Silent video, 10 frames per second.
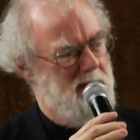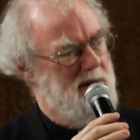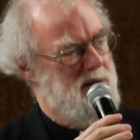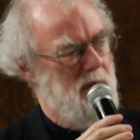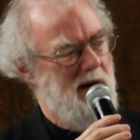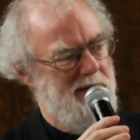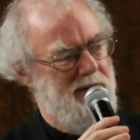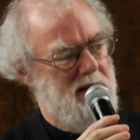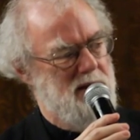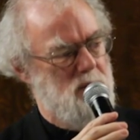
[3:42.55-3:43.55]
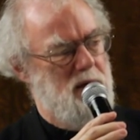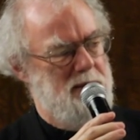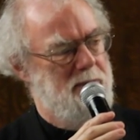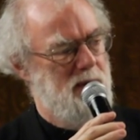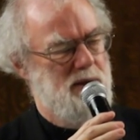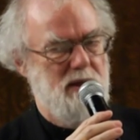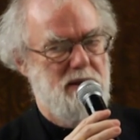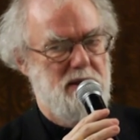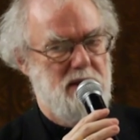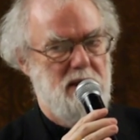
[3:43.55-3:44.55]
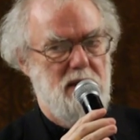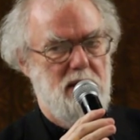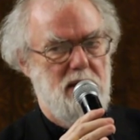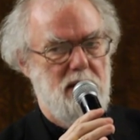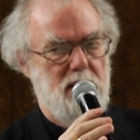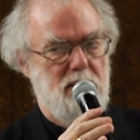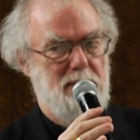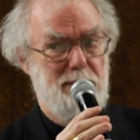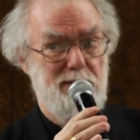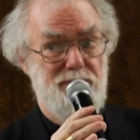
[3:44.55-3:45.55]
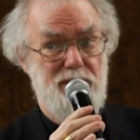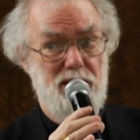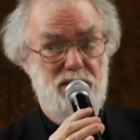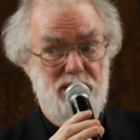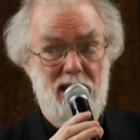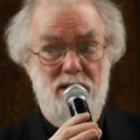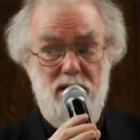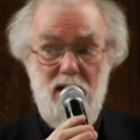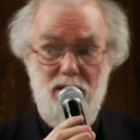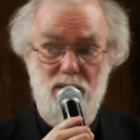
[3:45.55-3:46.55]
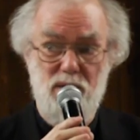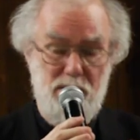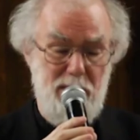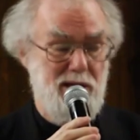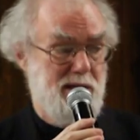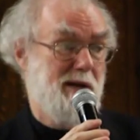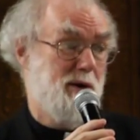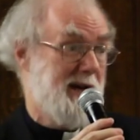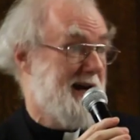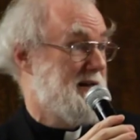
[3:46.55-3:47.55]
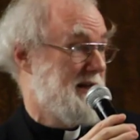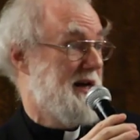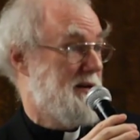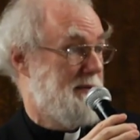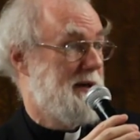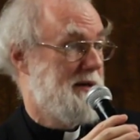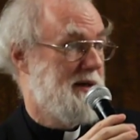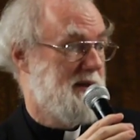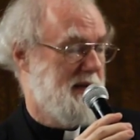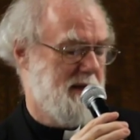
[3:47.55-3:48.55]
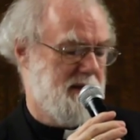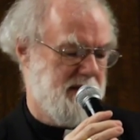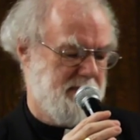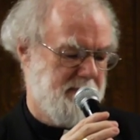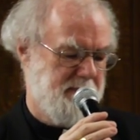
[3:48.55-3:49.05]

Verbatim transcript: That's why I think it's quite important that people of faith stand together and speak together and act together about these things.